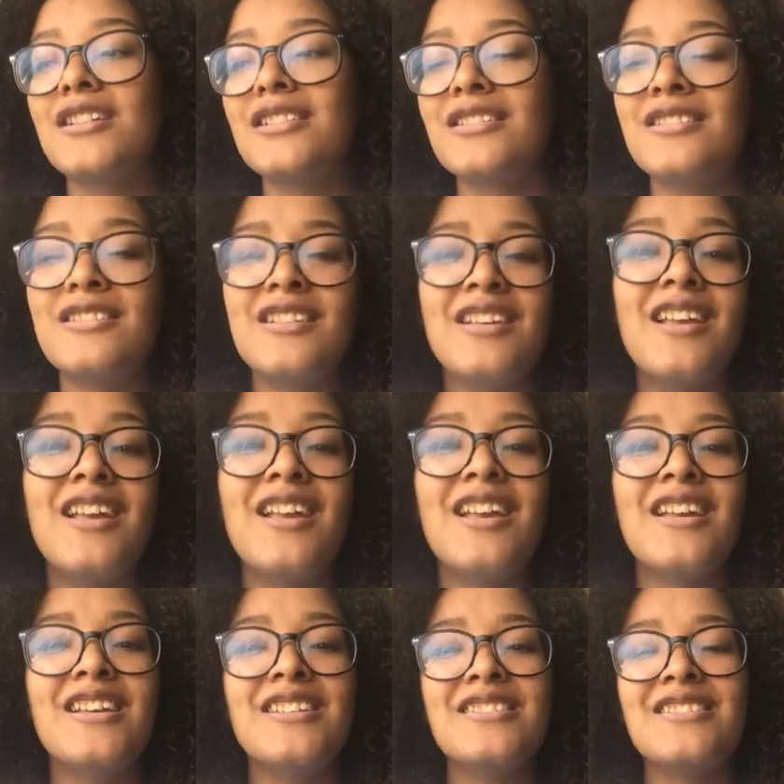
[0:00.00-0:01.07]

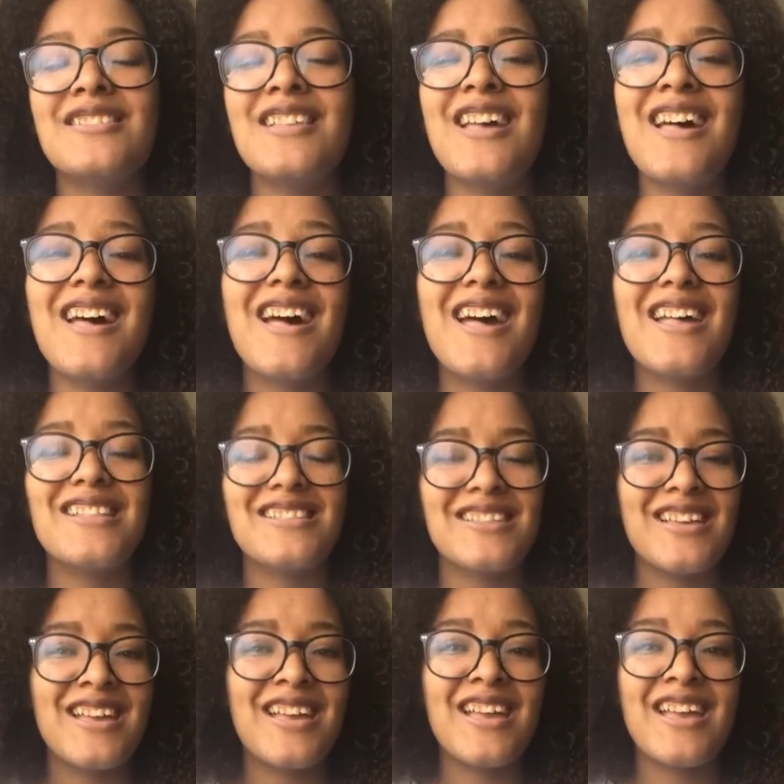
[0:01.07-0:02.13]
since that
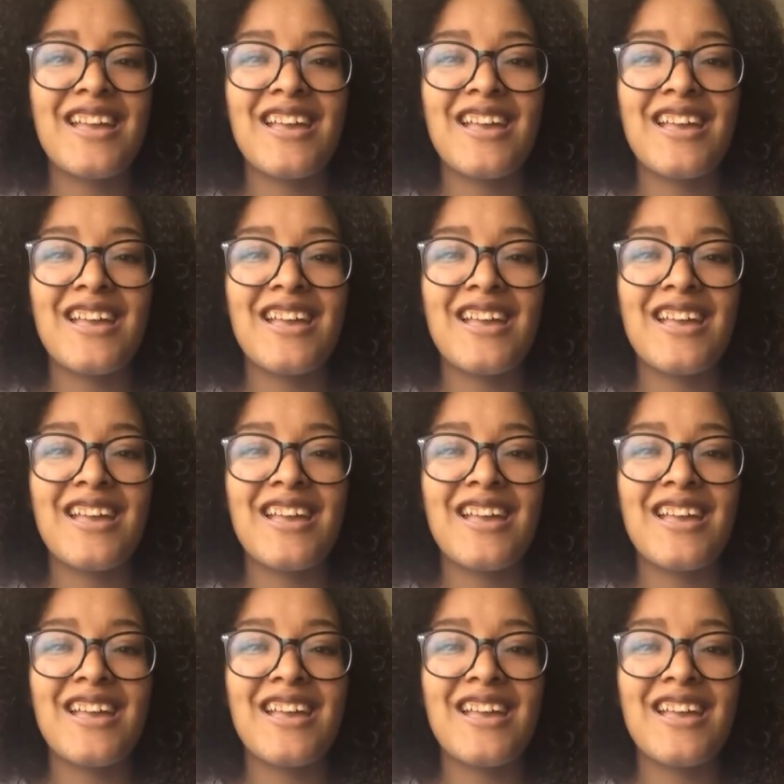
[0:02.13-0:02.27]
day.